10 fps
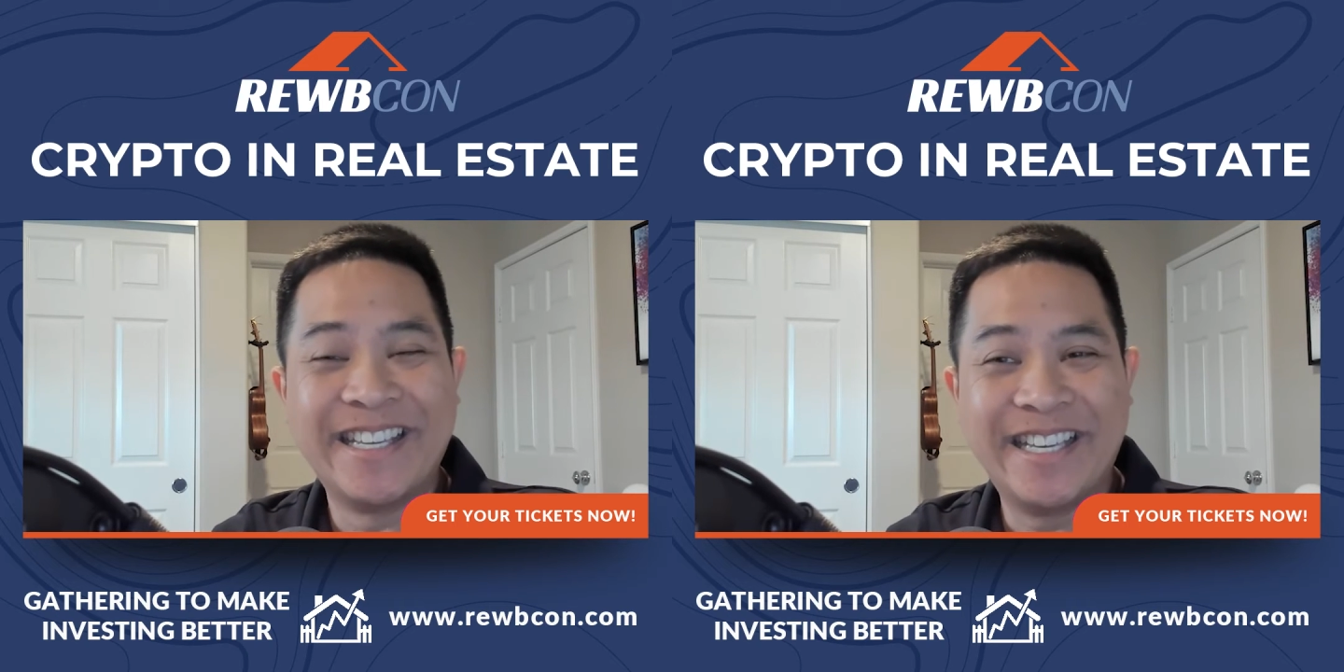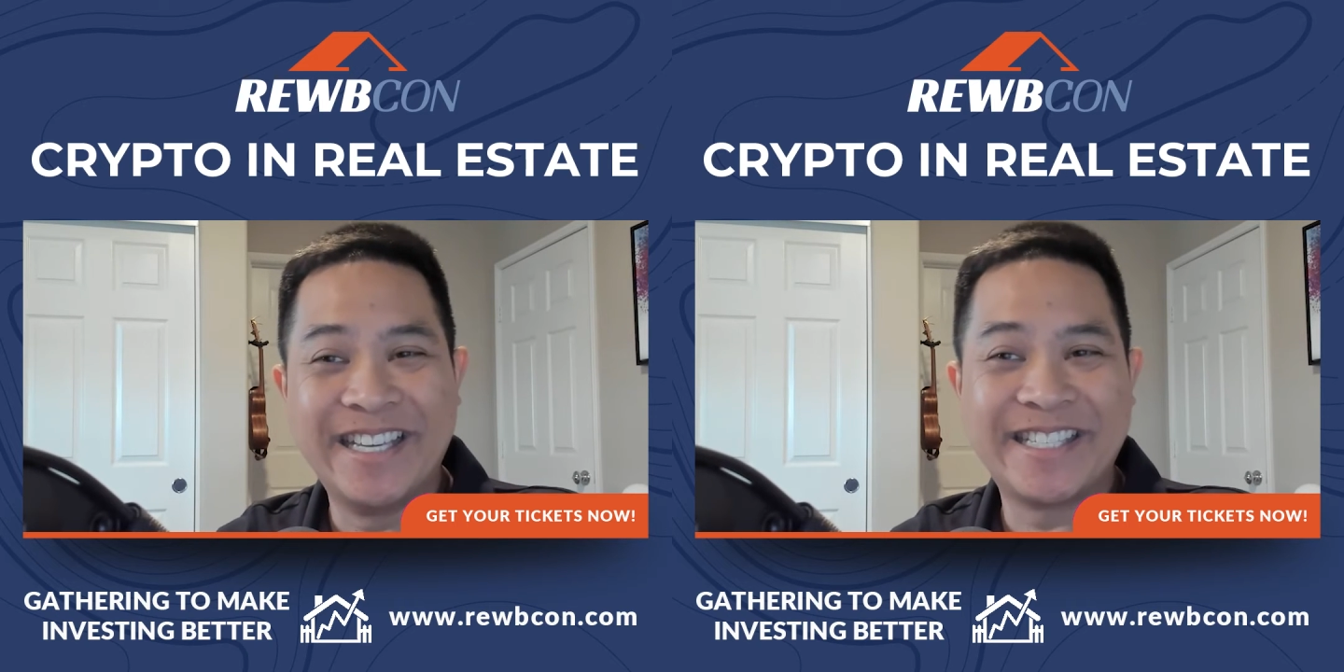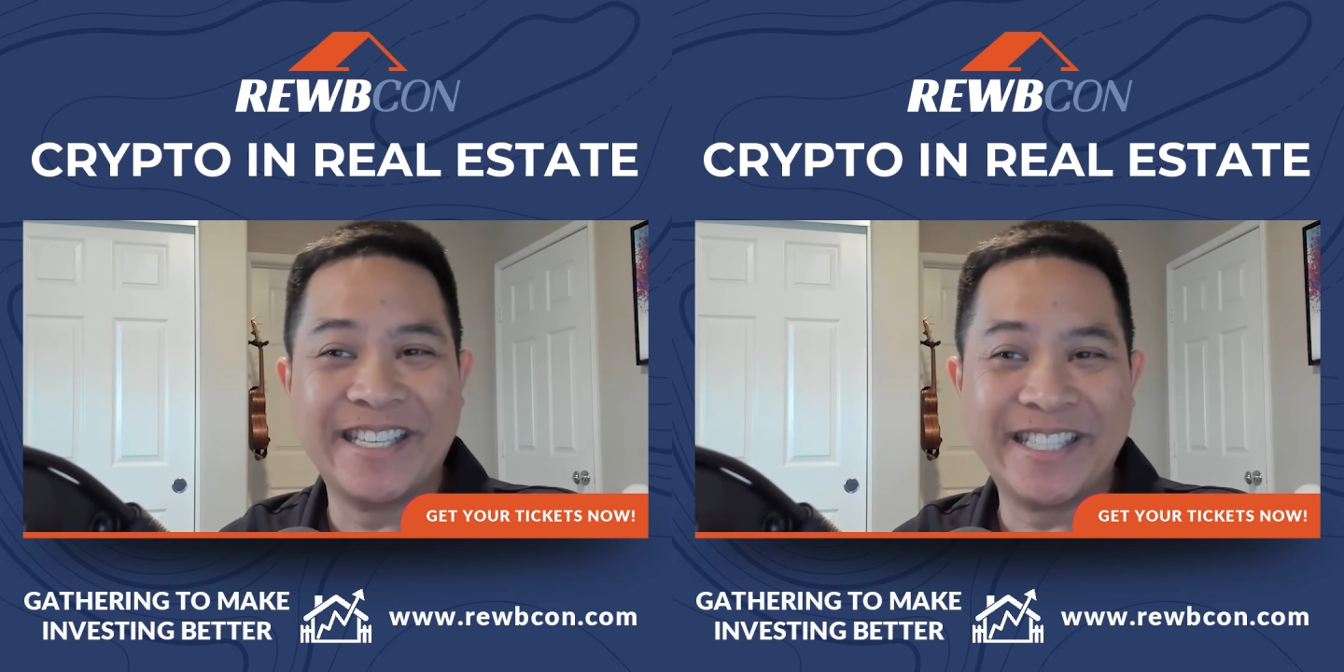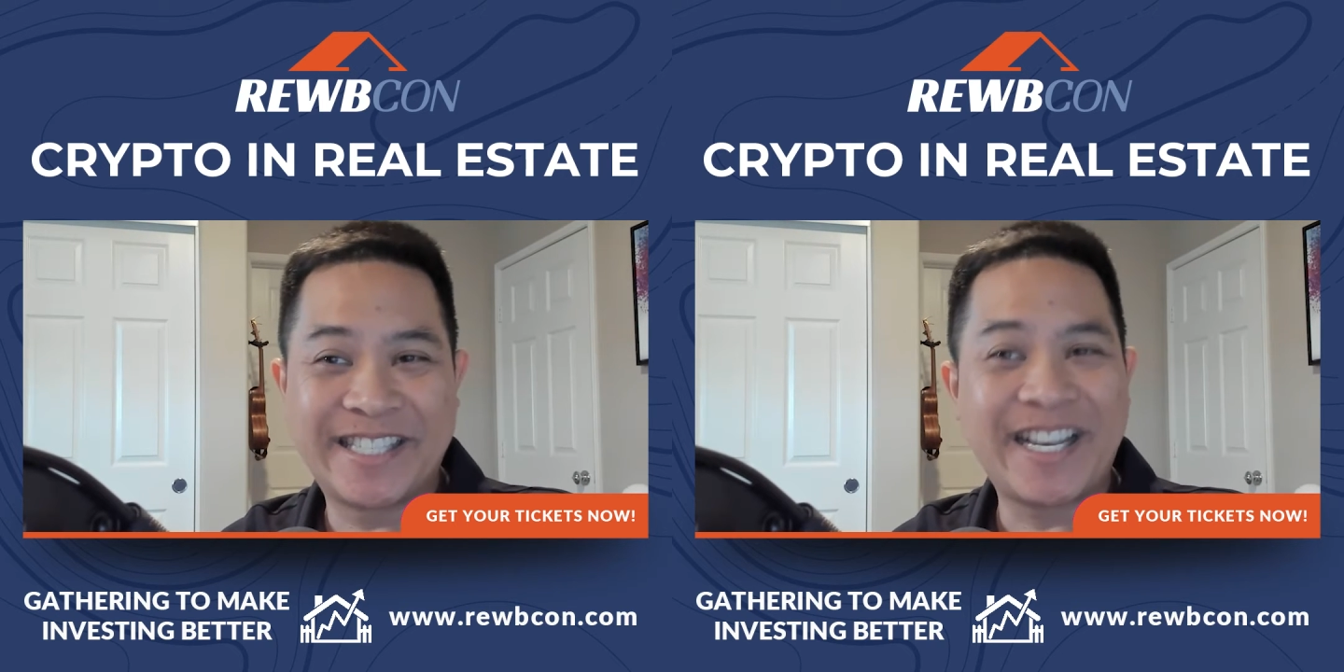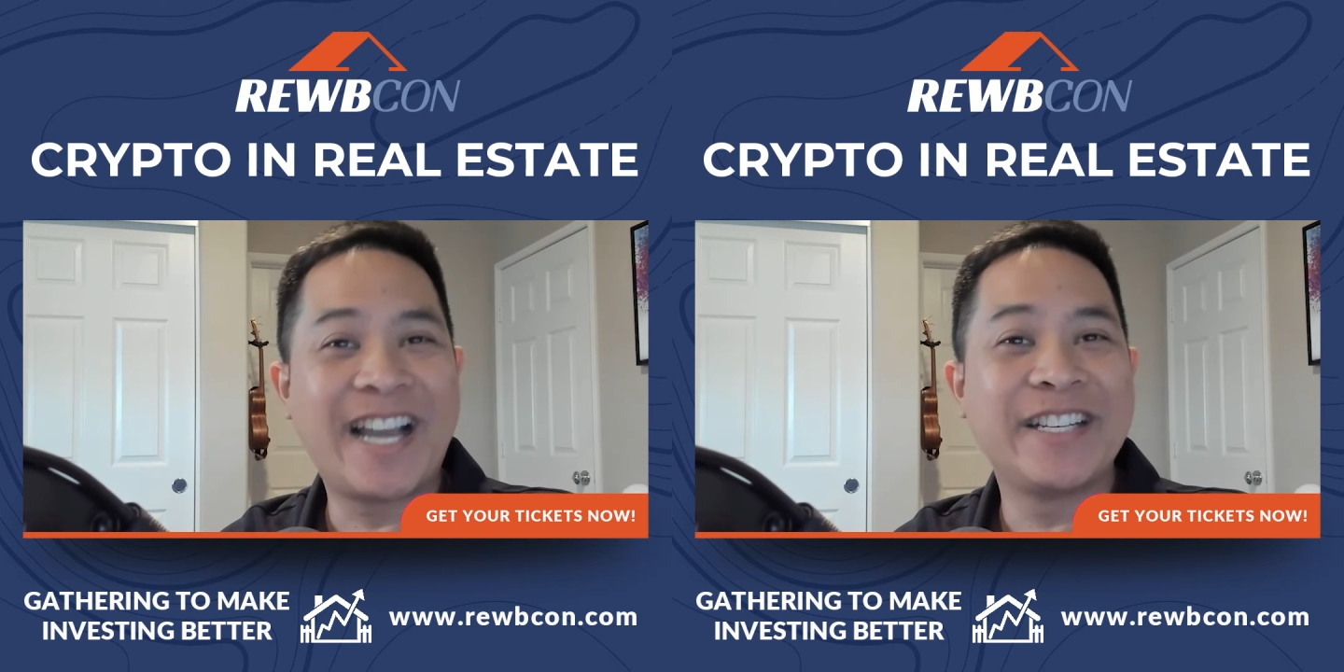is it's
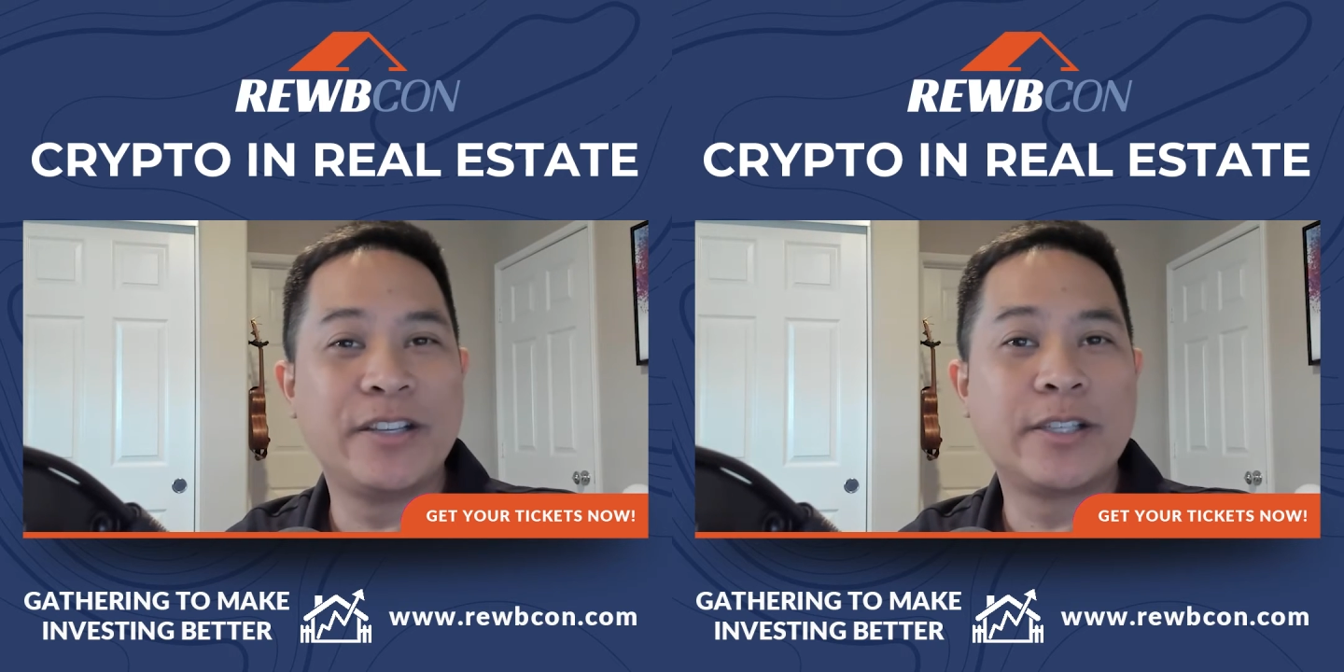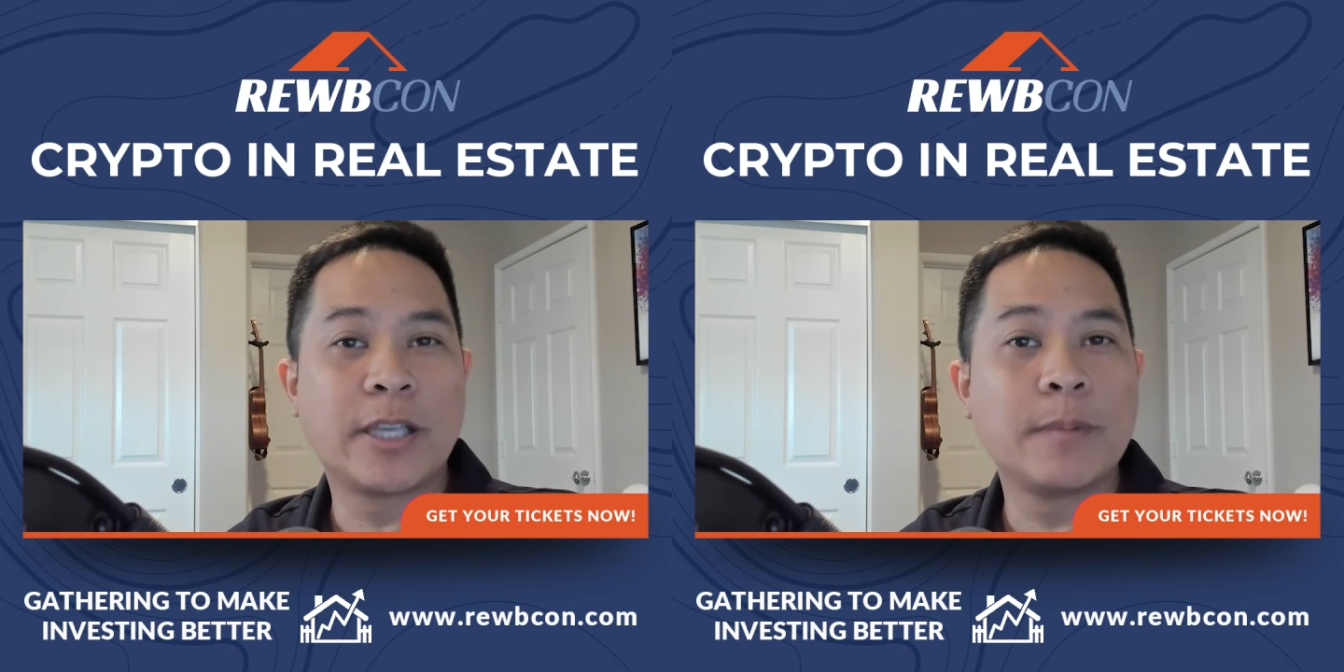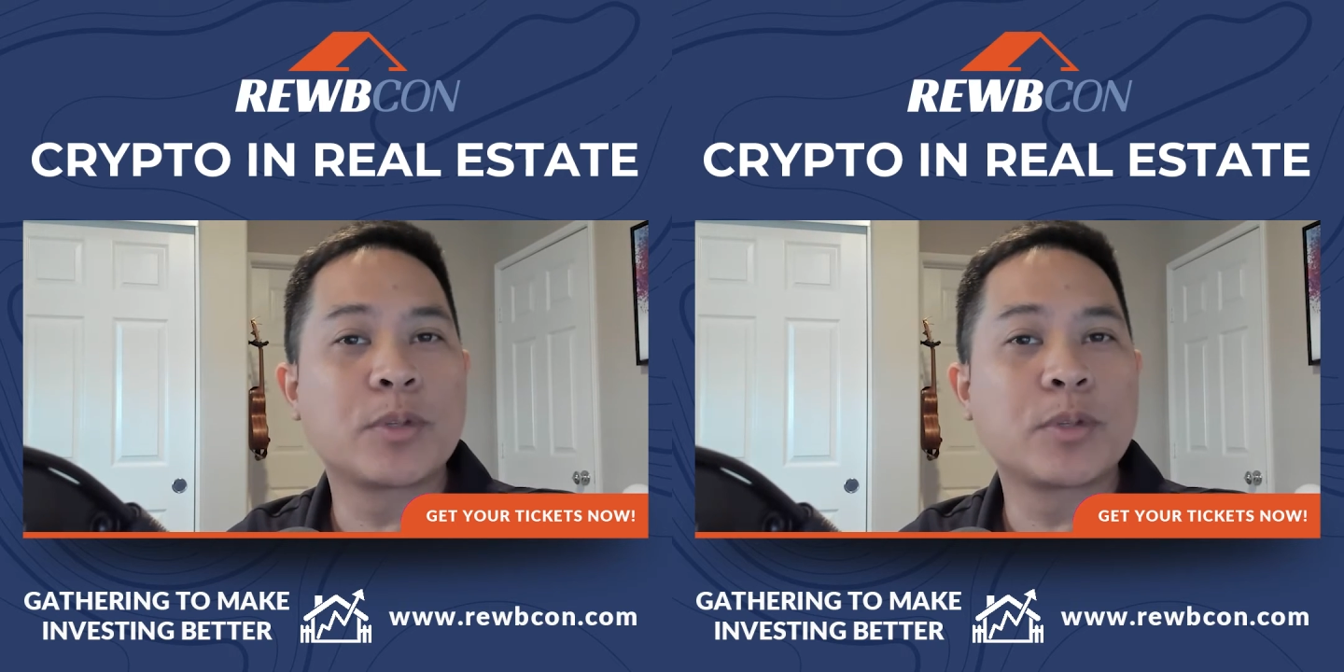tied to some